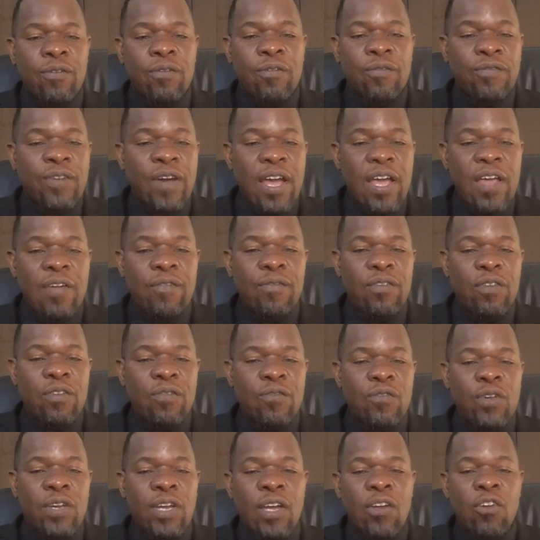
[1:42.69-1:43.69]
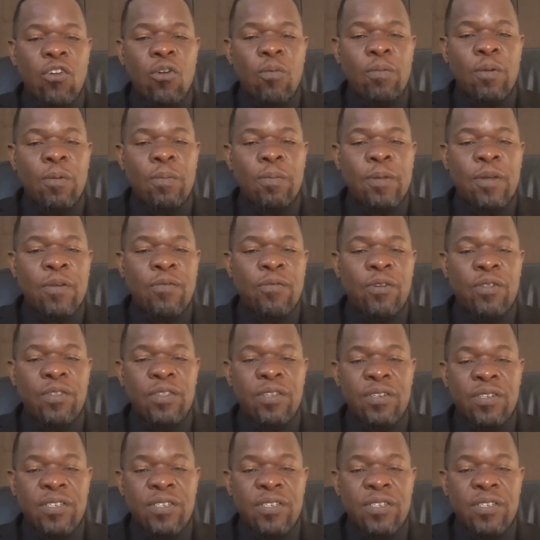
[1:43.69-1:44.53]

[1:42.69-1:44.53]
Five, if you cannot prepare for the